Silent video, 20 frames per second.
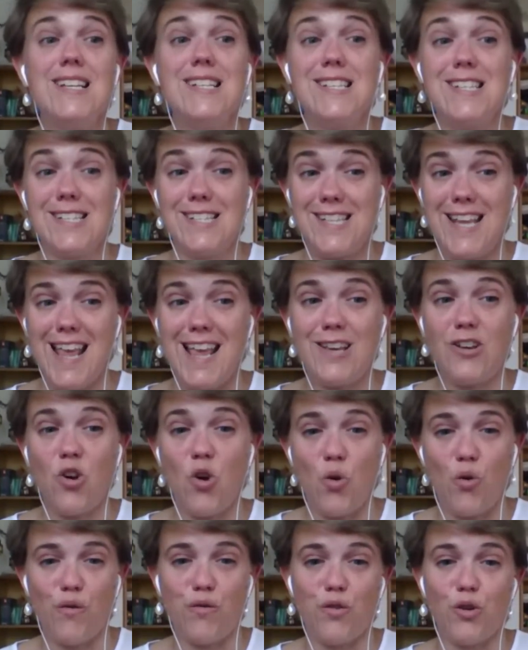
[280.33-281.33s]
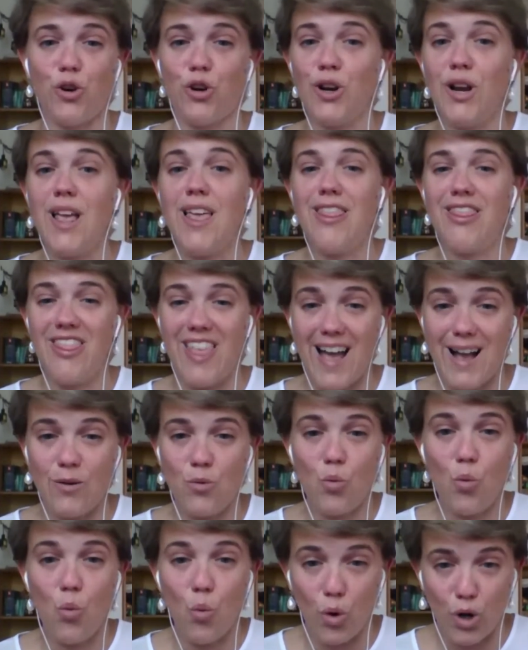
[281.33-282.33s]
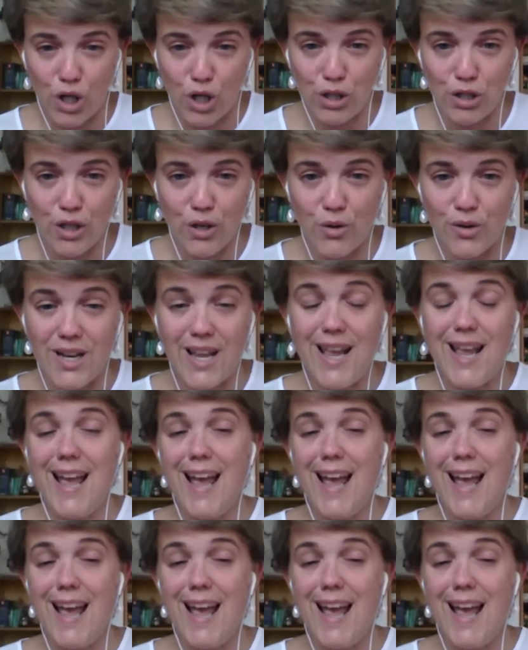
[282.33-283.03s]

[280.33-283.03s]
to take over that workload.